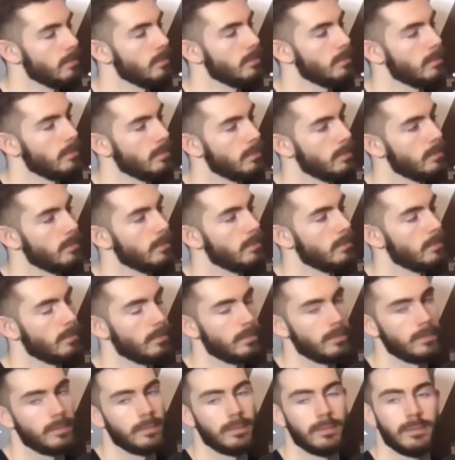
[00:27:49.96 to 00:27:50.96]

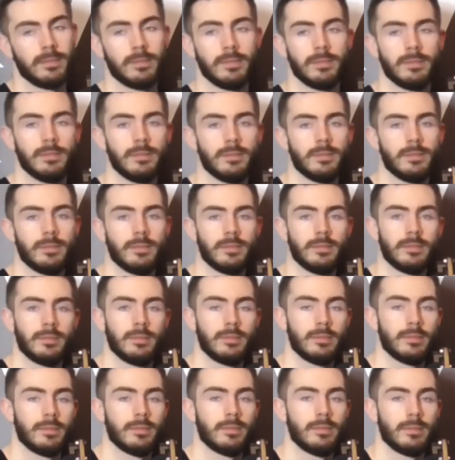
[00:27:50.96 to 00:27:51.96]

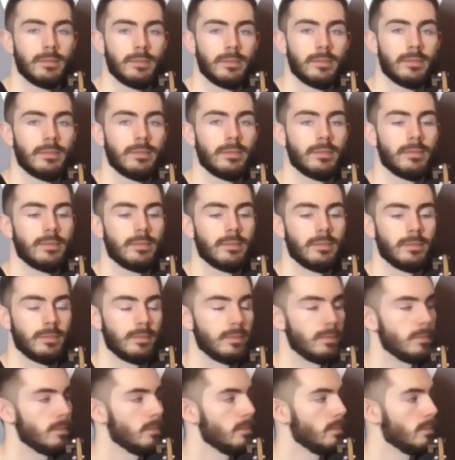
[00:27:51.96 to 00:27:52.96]

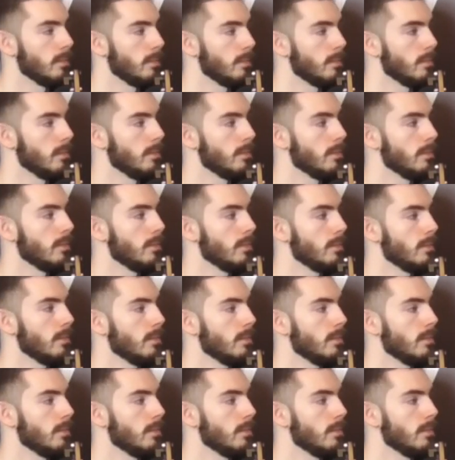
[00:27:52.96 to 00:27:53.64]
(silent)